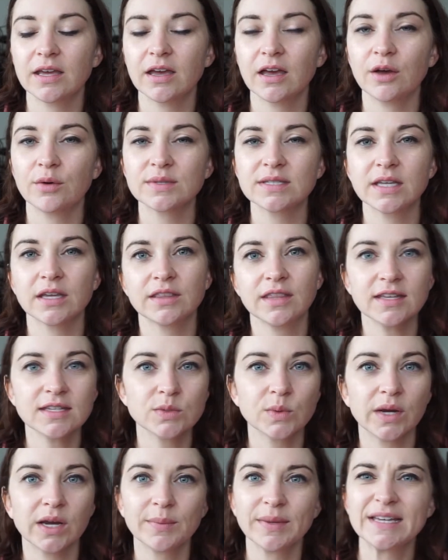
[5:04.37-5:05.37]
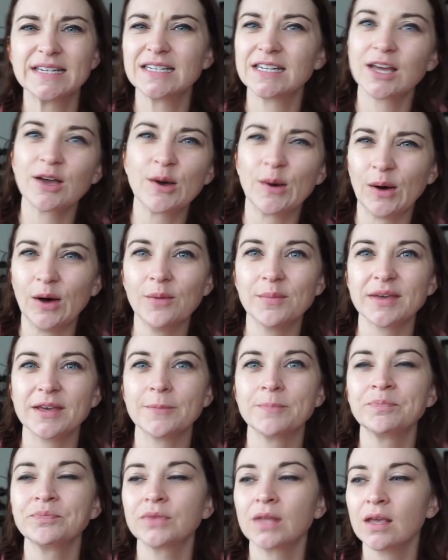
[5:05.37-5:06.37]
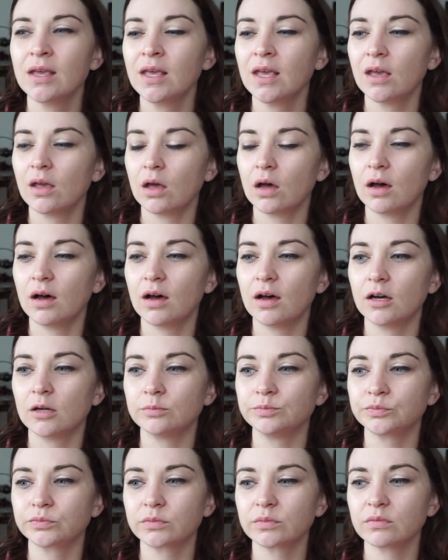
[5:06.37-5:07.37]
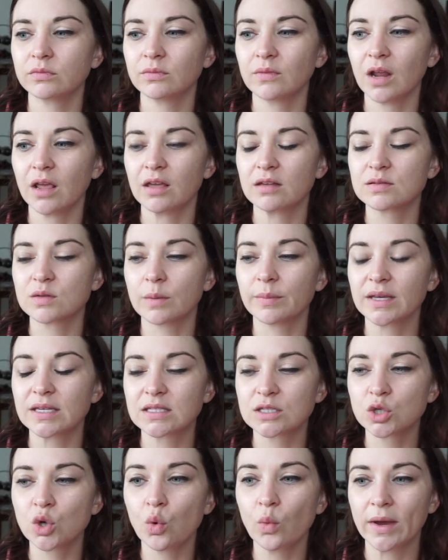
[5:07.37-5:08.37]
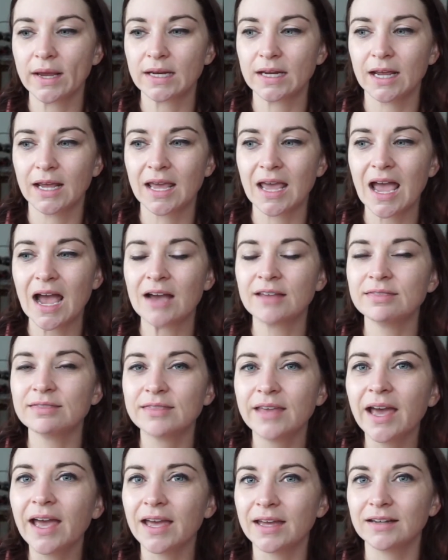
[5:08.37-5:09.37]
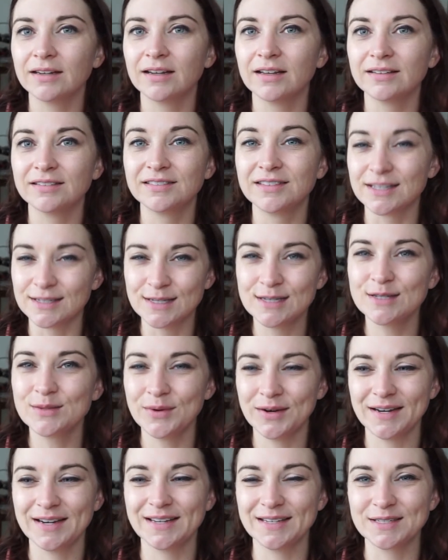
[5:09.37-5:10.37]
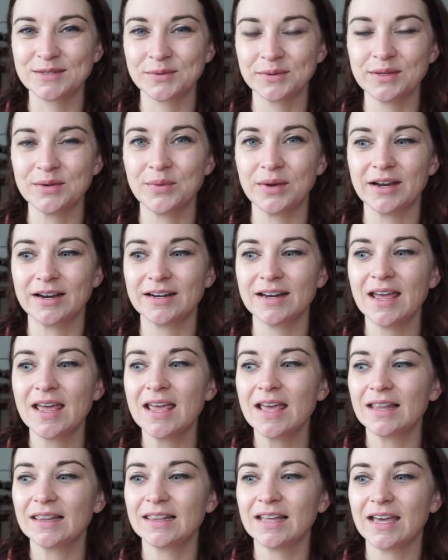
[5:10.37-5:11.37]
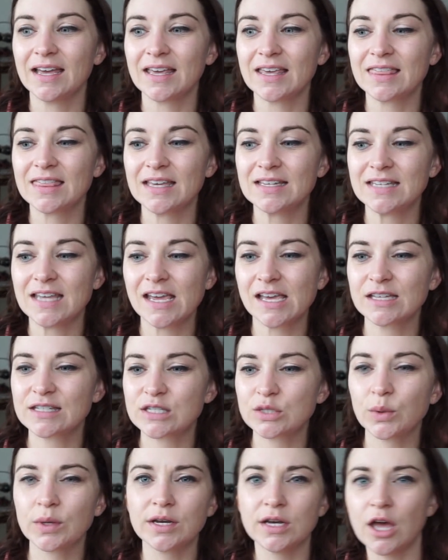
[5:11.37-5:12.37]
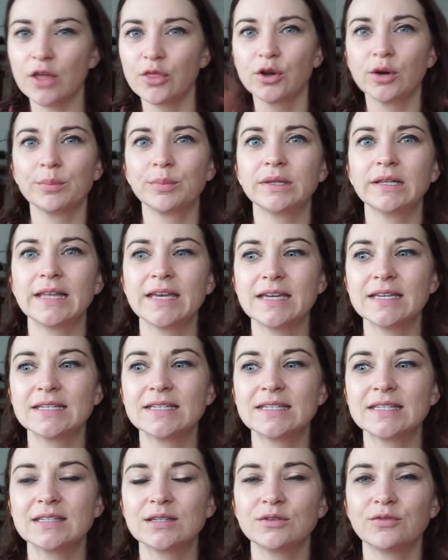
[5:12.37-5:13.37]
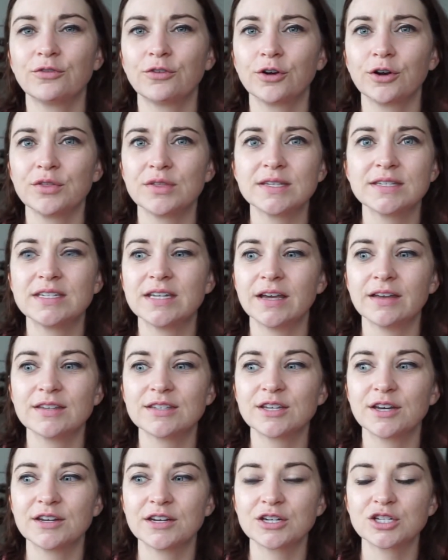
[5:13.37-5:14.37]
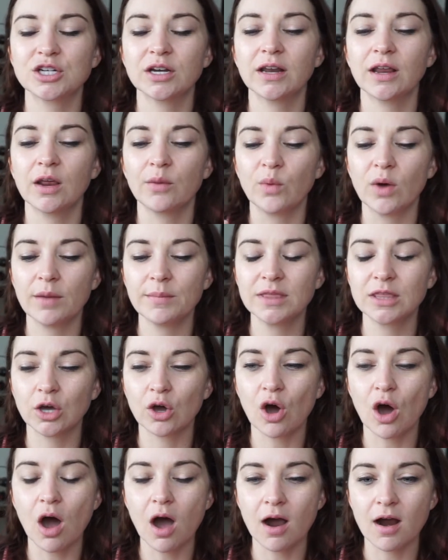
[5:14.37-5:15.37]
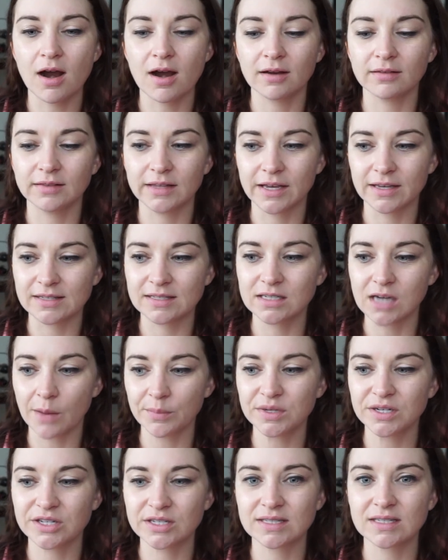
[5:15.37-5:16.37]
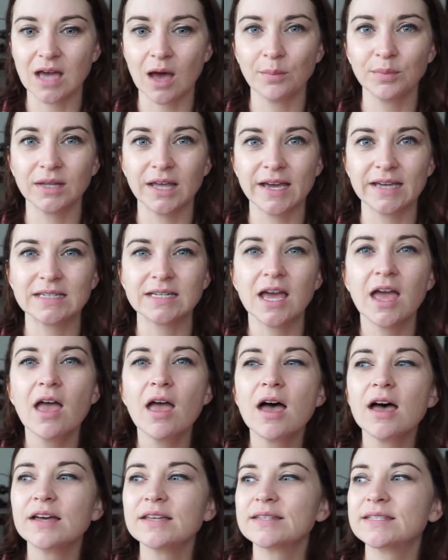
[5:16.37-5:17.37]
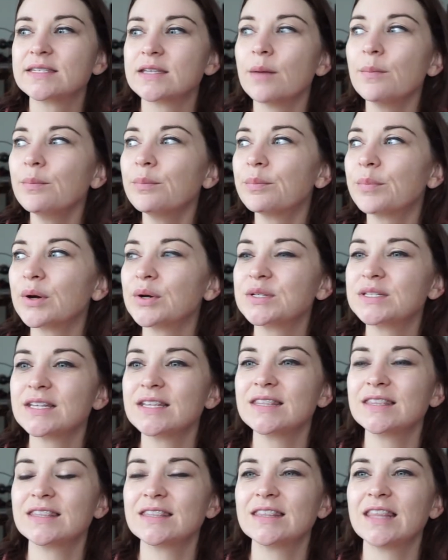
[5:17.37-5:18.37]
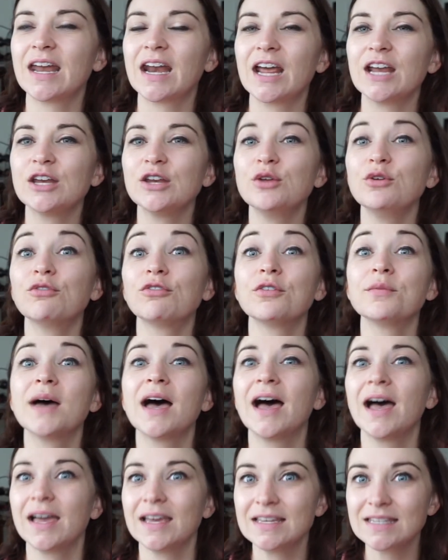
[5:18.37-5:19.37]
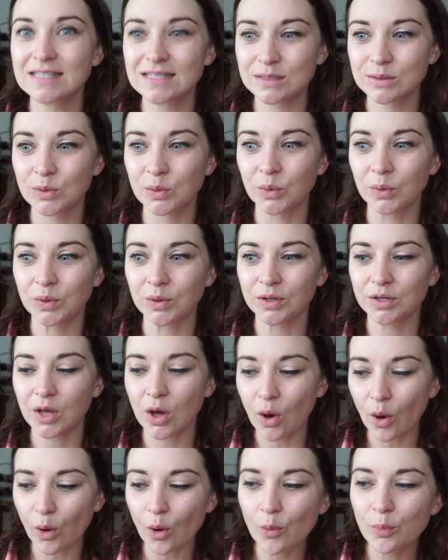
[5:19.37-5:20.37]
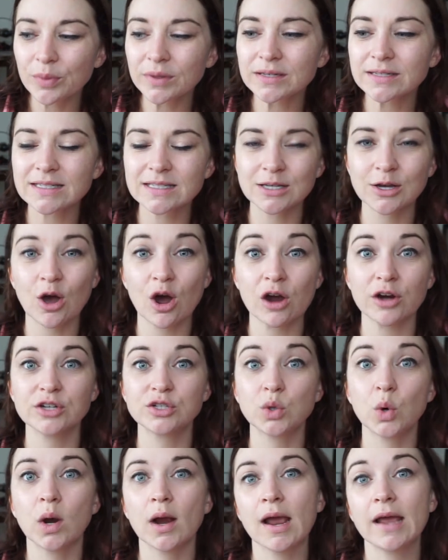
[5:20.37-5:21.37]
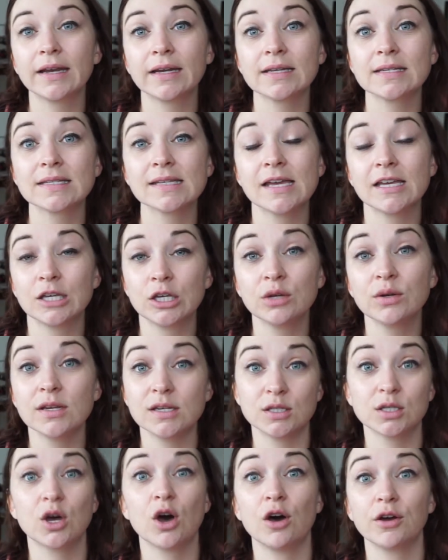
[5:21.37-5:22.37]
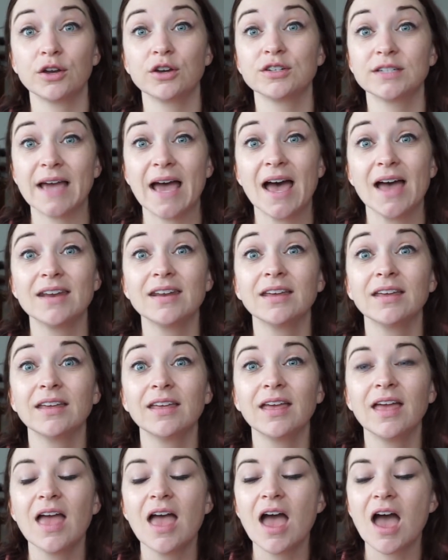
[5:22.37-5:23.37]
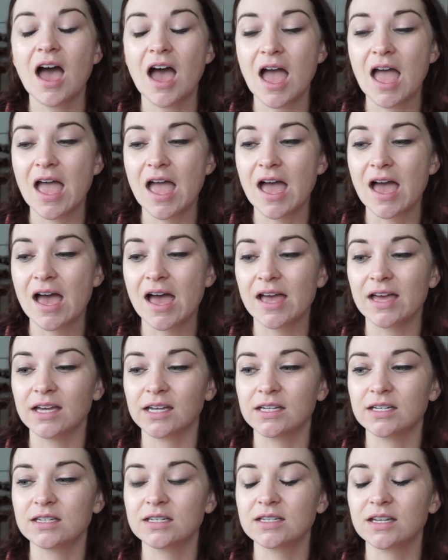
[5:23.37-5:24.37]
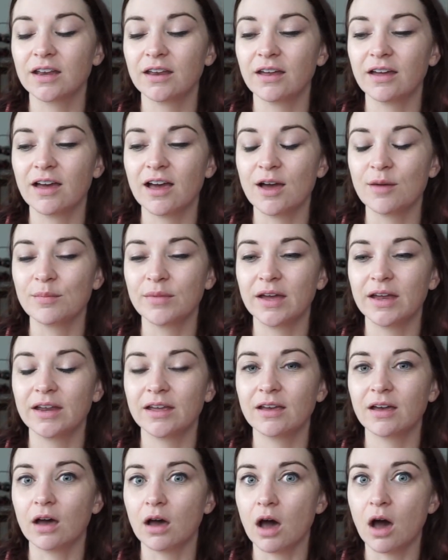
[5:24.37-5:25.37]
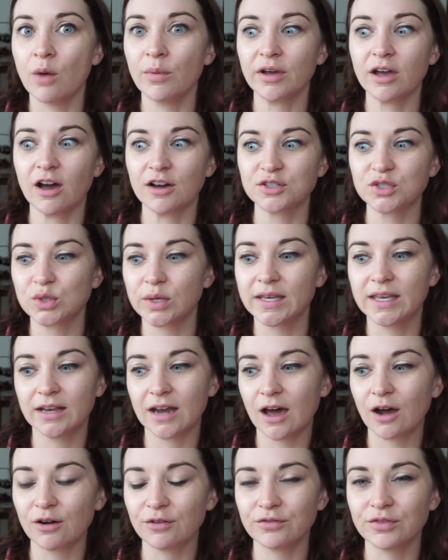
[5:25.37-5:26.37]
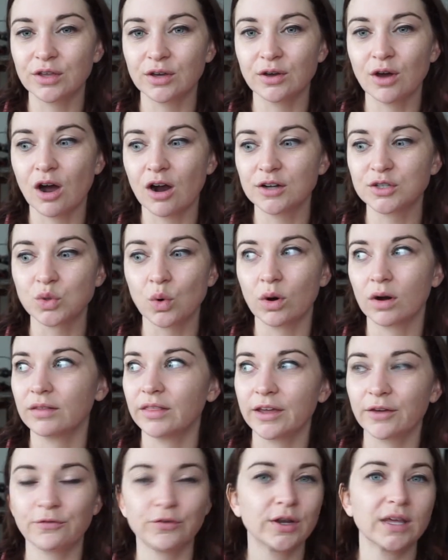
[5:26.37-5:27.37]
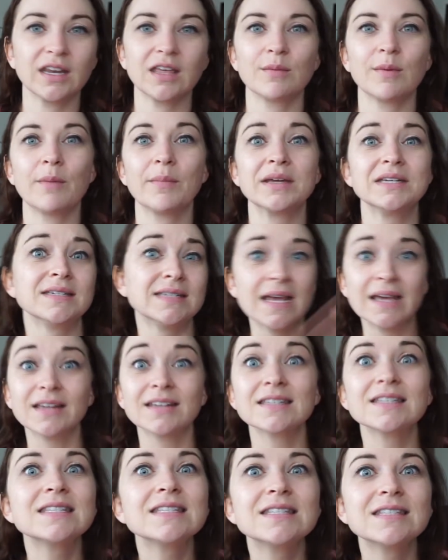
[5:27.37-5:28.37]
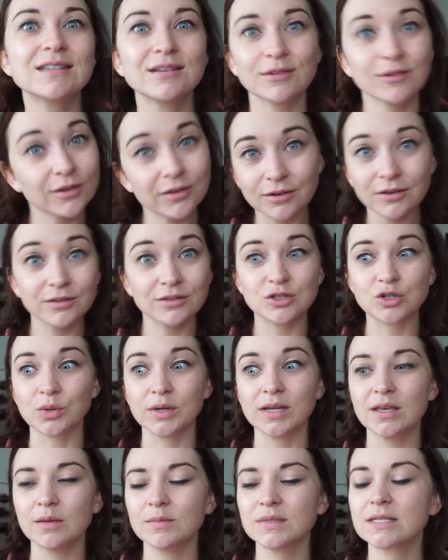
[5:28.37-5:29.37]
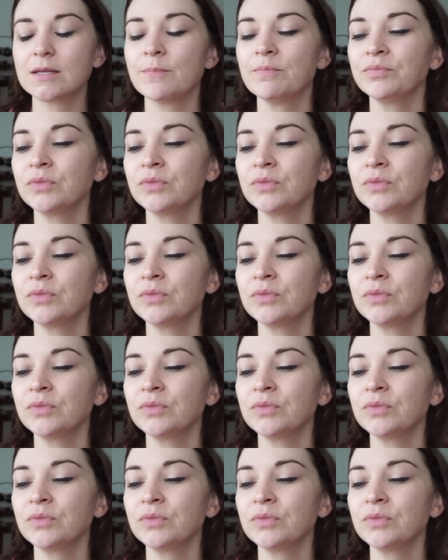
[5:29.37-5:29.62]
I was like, that's weird, but he didn't call me. And so I'm like still waiting. And then this is where it gets really weird. Like they take us to another place for this dance audition. And while I'm in the car, like stopped at a stoplight, some person that I knew from high school opens the car door and is like, you need to call your dad. And I'm like, oh my gosh, like get out of the car door, like forgetting about my dance dreams.